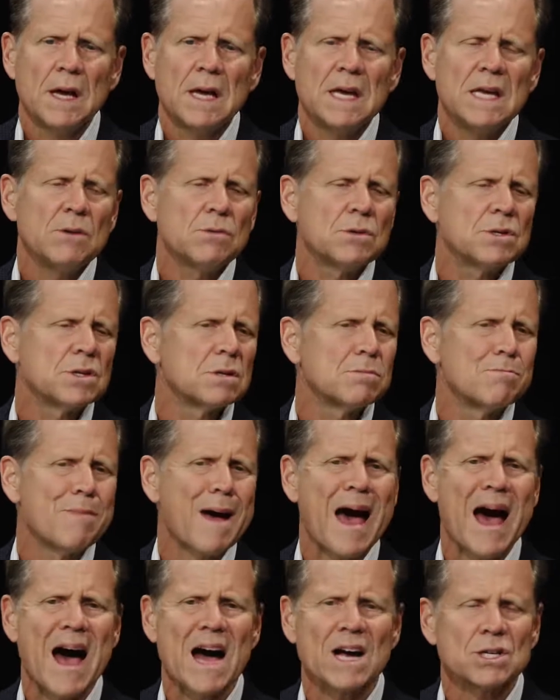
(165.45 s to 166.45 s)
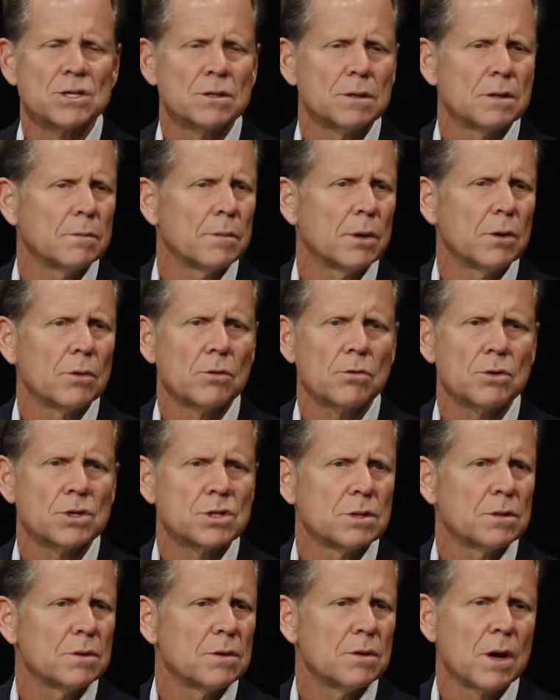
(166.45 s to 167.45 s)
he was just passionate about
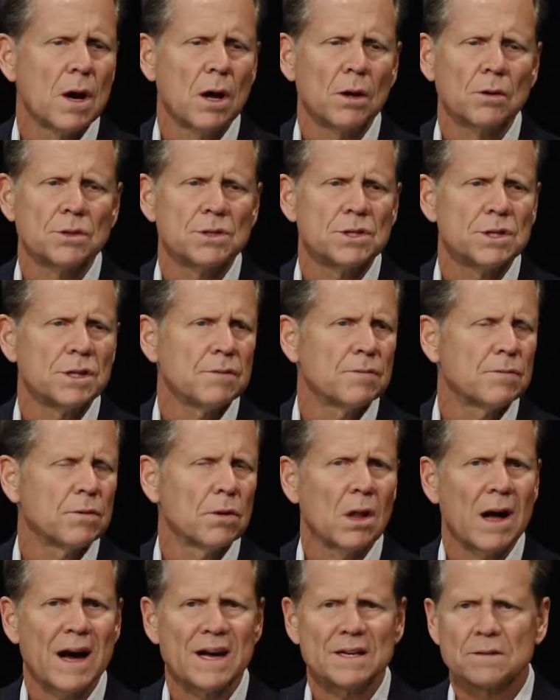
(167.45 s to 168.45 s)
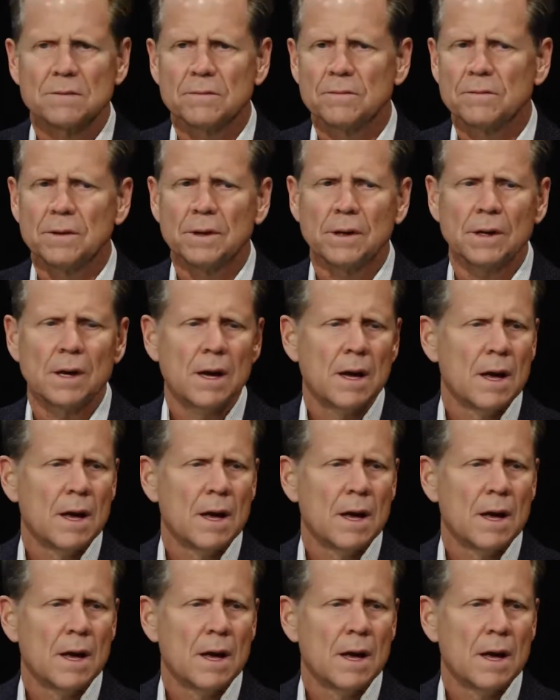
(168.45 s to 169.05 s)
Christian theology, philosophy,